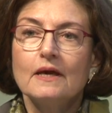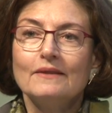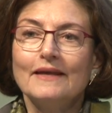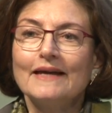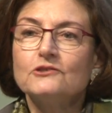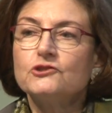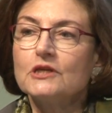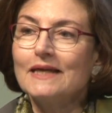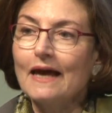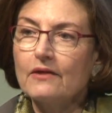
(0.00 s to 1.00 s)
that
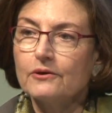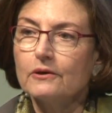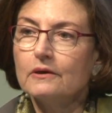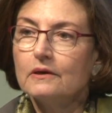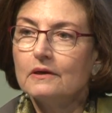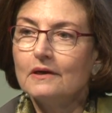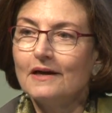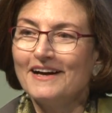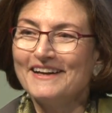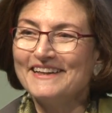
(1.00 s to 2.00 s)
together
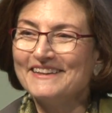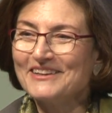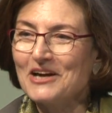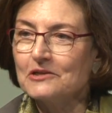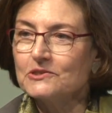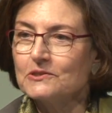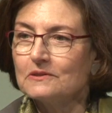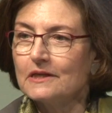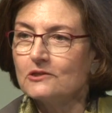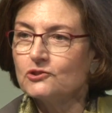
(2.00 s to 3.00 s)
uh, in a
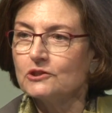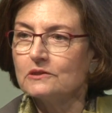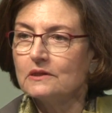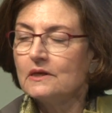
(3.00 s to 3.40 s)
constellation